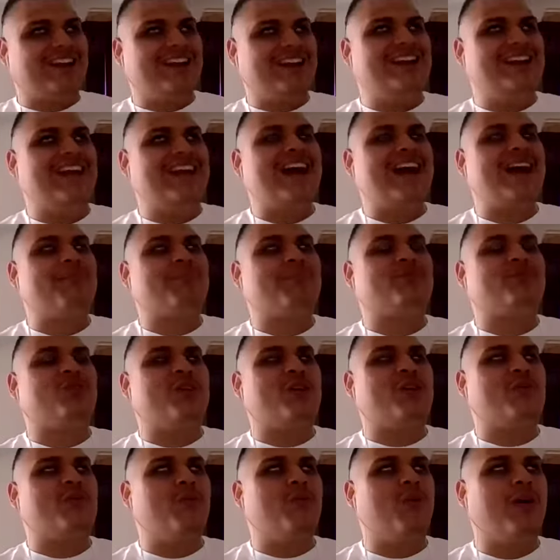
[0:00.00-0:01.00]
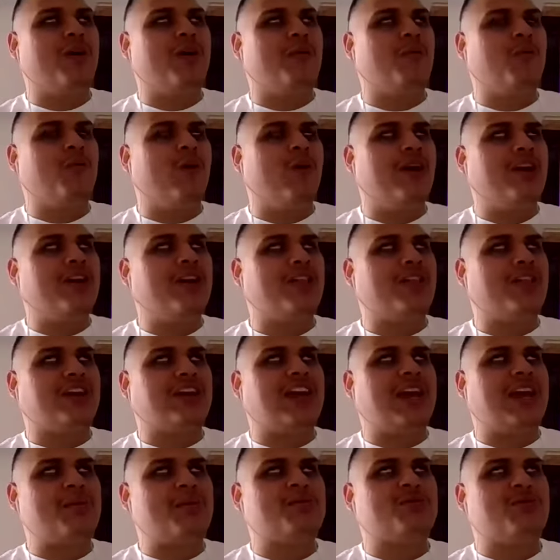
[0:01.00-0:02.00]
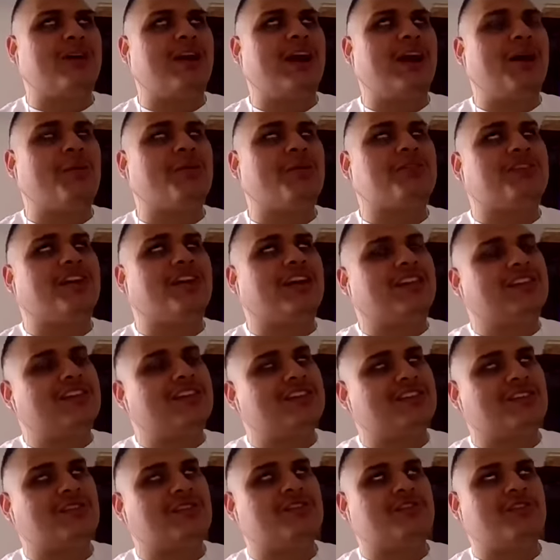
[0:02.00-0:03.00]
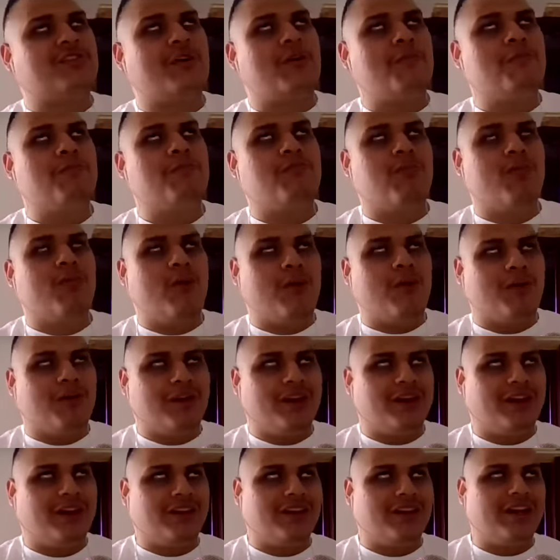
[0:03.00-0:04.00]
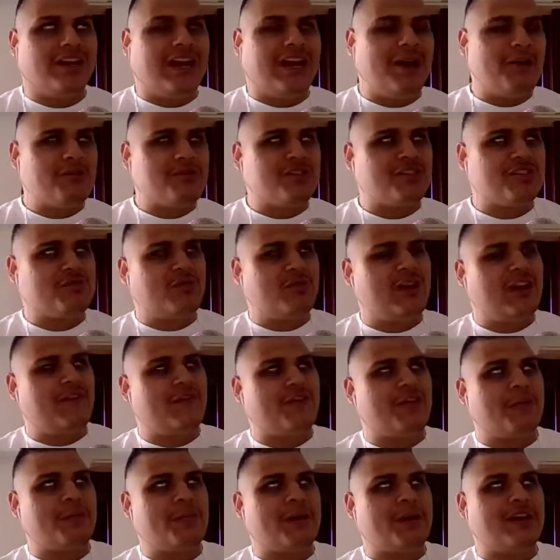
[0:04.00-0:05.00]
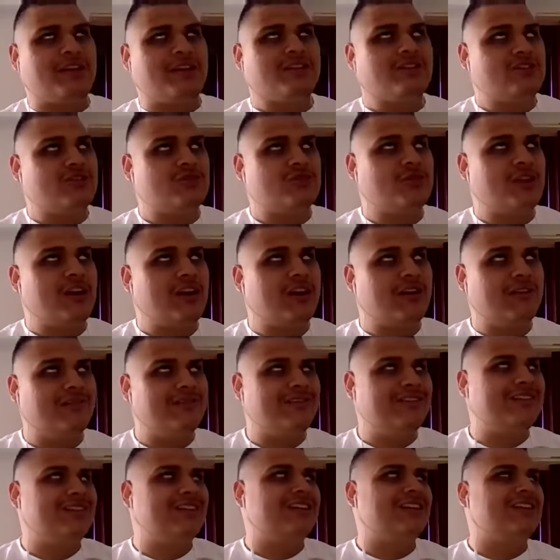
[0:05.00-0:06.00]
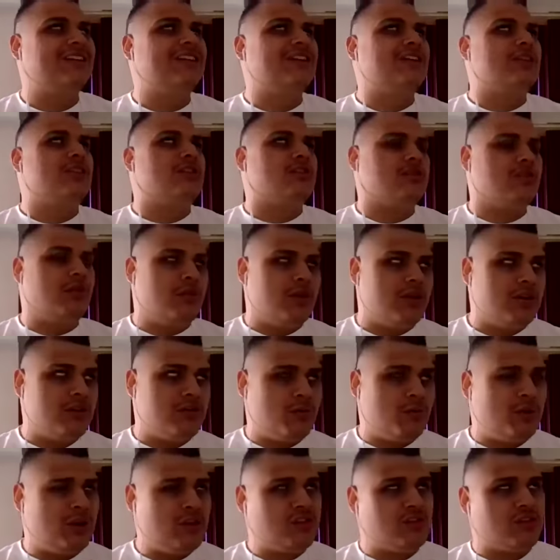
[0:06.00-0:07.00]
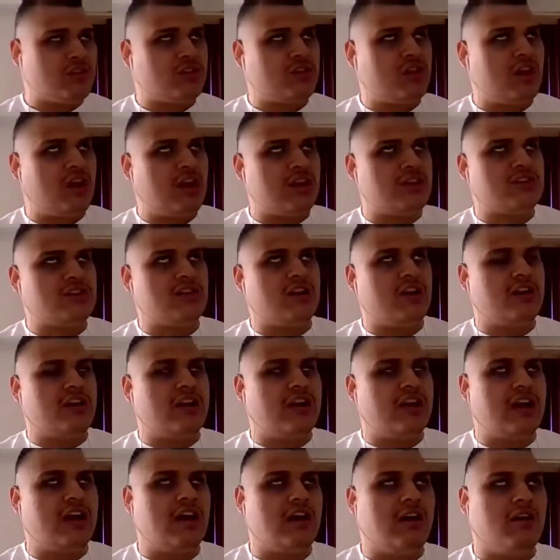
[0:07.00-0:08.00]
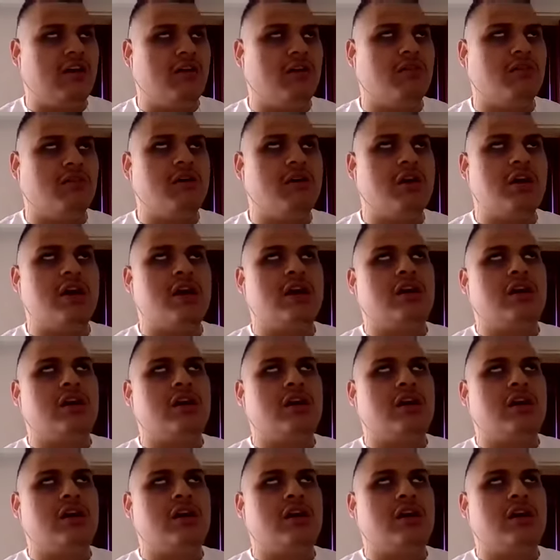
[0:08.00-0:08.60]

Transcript: nap well, during I, what, one of the games where I was like, this is so boring. Like, I was just waiting for the penalty shootout. So what what is your thoughts on how